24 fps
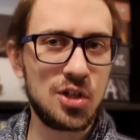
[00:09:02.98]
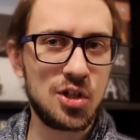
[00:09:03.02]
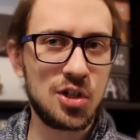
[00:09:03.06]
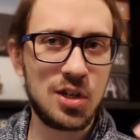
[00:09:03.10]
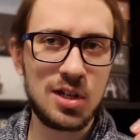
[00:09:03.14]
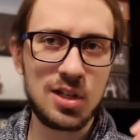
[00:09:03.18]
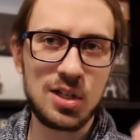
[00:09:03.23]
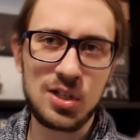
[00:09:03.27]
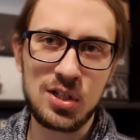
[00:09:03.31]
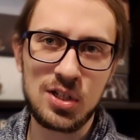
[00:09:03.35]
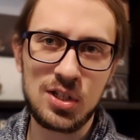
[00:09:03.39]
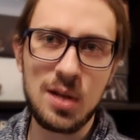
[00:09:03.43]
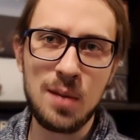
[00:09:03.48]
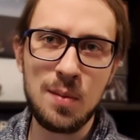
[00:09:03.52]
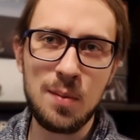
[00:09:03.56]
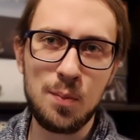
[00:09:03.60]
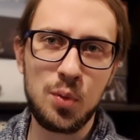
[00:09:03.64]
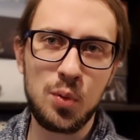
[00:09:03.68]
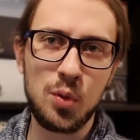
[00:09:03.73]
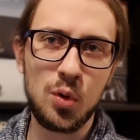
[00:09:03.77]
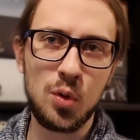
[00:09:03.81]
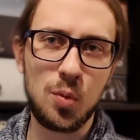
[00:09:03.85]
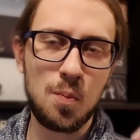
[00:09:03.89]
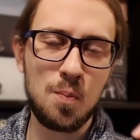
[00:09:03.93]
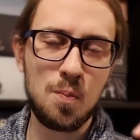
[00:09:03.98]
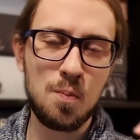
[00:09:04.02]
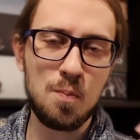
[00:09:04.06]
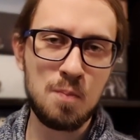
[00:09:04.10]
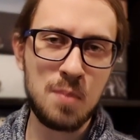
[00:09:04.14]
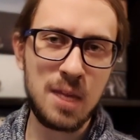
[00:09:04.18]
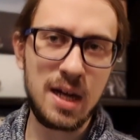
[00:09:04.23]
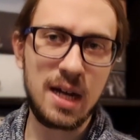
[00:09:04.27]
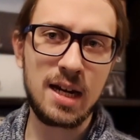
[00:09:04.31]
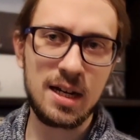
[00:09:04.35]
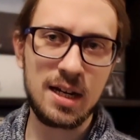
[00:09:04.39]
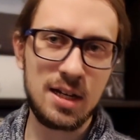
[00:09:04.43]
a simple
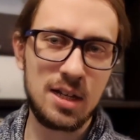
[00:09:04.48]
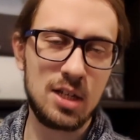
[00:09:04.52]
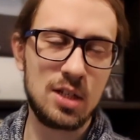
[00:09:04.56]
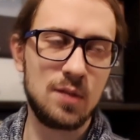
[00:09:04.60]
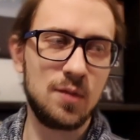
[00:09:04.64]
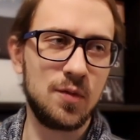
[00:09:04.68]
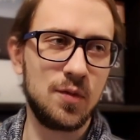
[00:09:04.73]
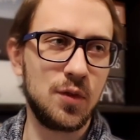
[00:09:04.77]
mechanism,